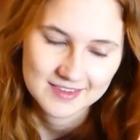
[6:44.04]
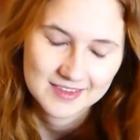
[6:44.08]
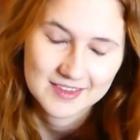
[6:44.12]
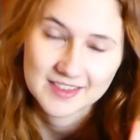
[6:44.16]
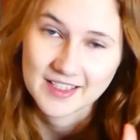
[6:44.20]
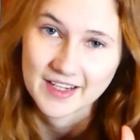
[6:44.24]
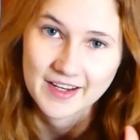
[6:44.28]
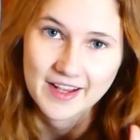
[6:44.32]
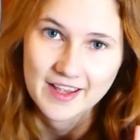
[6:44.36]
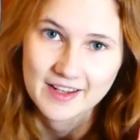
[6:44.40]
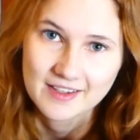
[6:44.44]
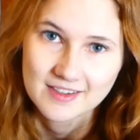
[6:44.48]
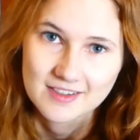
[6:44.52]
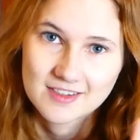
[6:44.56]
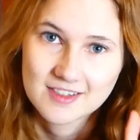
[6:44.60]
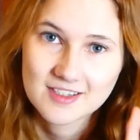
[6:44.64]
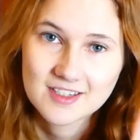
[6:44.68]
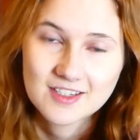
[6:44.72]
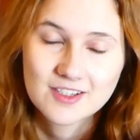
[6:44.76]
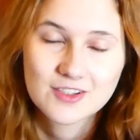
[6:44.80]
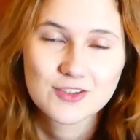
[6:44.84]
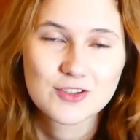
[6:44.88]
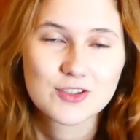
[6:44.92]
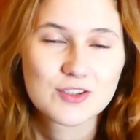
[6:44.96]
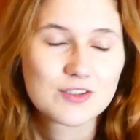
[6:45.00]
that ain't,
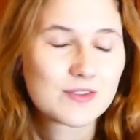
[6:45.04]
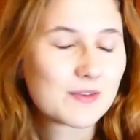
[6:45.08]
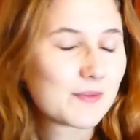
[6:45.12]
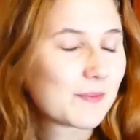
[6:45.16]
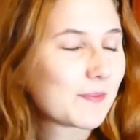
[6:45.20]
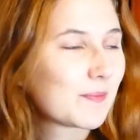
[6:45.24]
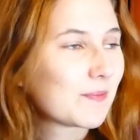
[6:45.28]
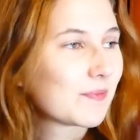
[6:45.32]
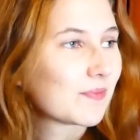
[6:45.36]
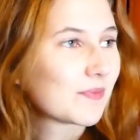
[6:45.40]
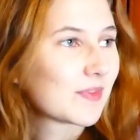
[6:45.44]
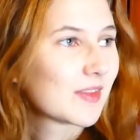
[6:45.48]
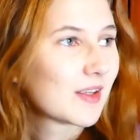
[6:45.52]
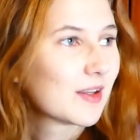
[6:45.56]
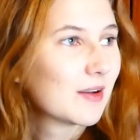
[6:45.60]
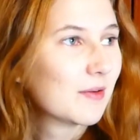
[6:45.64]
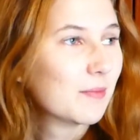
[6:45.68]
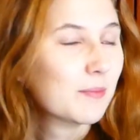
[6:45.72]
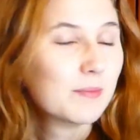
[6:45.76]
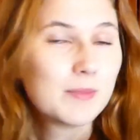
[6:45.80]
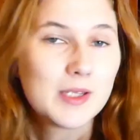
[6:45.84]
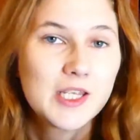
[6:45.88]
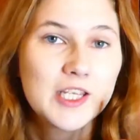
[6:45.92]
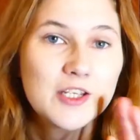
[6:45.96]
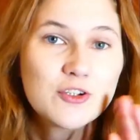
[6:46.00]
because
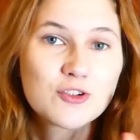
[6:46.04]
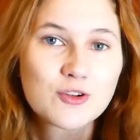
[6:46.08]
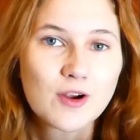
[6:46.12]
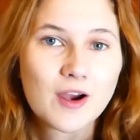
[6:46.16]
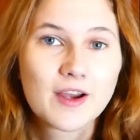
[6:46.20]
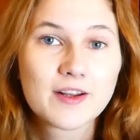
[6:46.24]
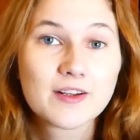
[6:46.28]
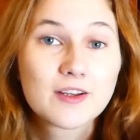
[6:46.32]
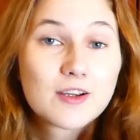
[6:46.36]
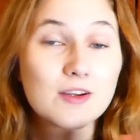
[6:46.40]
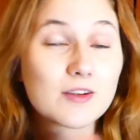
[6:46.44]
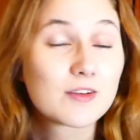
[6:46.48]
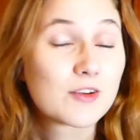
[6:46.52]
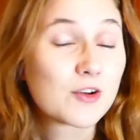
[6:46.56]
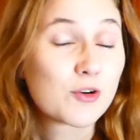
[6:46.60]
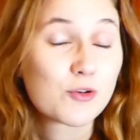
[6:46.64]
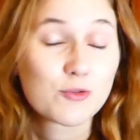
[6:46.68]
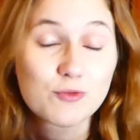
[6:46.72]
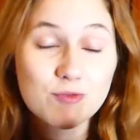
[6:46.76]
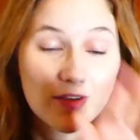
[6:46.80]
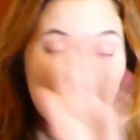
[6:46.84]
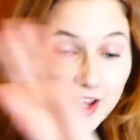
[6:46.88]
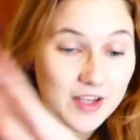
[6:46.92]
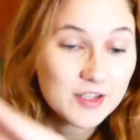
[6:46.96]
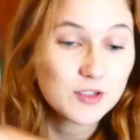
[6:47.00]
me trying to
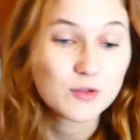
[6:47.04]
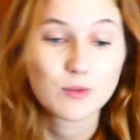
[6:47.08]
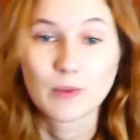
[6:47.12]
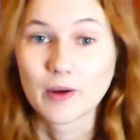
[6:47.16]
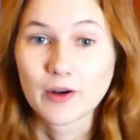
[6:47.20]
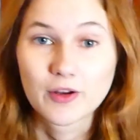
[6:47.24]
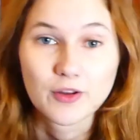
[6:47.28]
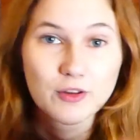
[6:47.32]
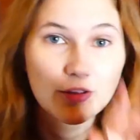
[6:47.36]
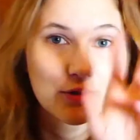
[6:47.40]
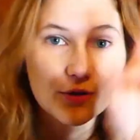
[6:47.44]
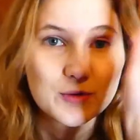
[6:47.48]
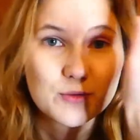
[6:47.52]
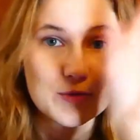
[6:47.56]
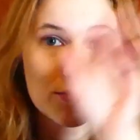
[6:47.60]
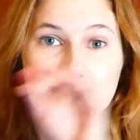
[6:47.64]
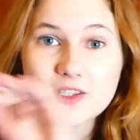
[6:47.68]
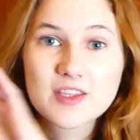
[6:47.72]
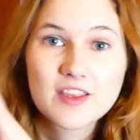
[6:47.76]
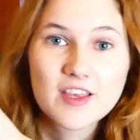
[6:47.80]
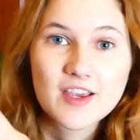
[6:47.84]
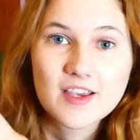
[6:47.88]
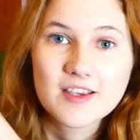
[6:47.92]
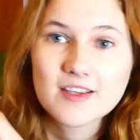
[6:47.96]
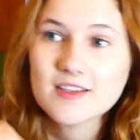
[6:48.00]
create one of those
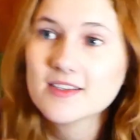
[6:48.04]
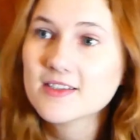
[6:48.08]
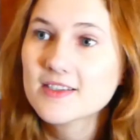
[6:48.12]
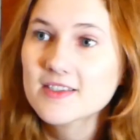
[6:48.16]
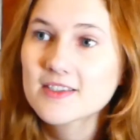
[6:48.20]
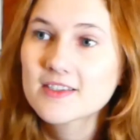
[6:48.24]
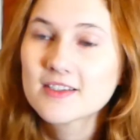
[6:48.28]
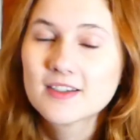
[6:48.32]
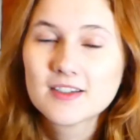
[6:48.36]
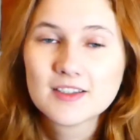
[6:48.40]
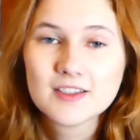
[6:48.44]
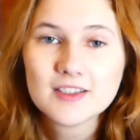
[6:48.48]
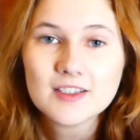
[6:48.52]
things,